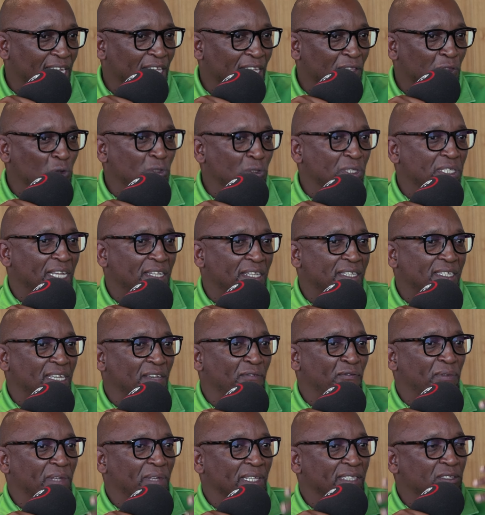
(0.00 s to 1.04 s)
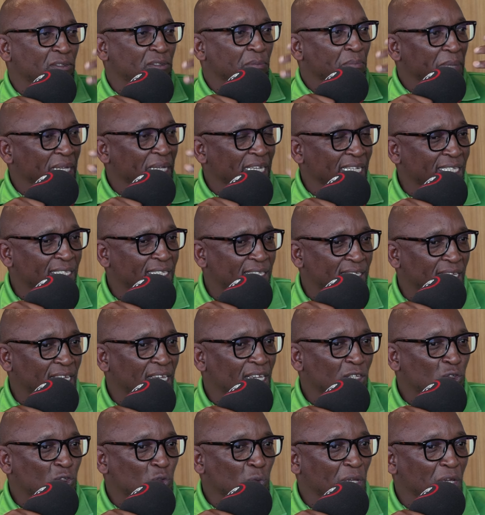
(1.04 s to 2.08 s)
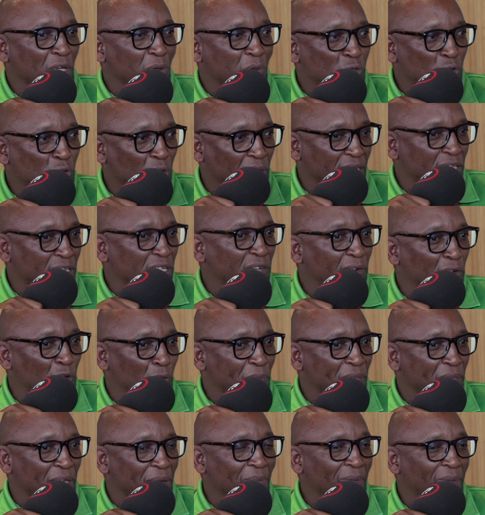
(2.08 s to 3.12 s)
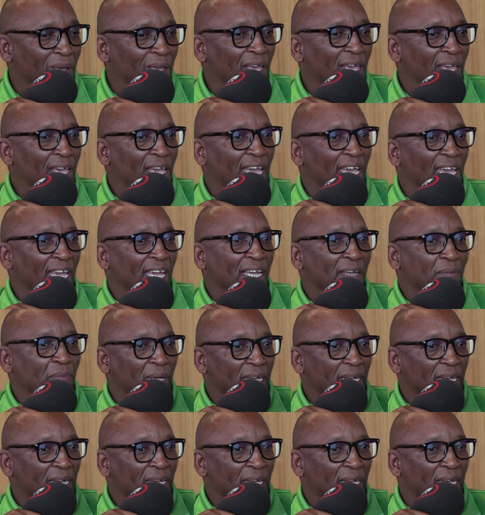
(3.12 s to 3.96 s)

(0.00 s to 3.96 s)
uh, those that have got means to be able to redevelop them, and